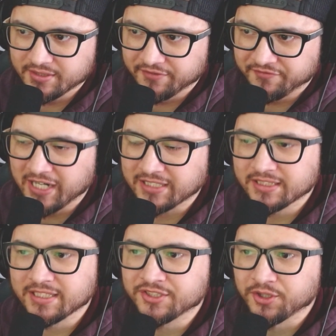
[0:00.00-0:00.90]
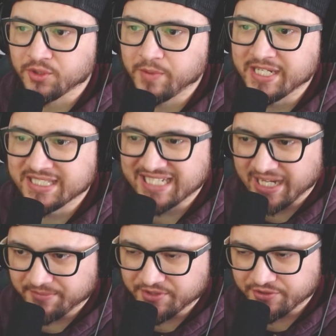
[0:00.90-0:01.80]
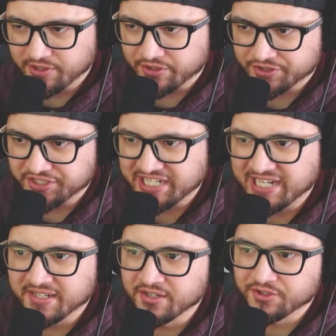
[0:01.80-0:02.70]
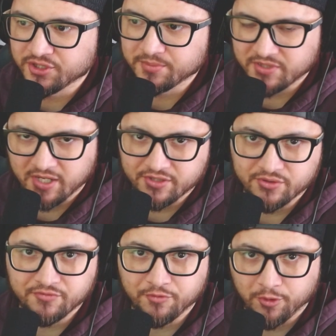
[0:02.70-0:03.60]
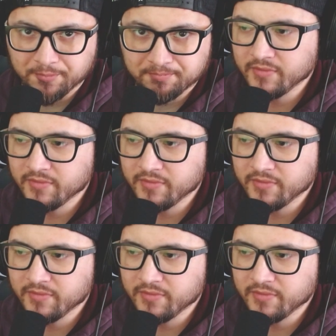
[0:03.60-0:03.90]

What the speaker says: the fact that they took away damage reduction in her Super Saiyan 2 form.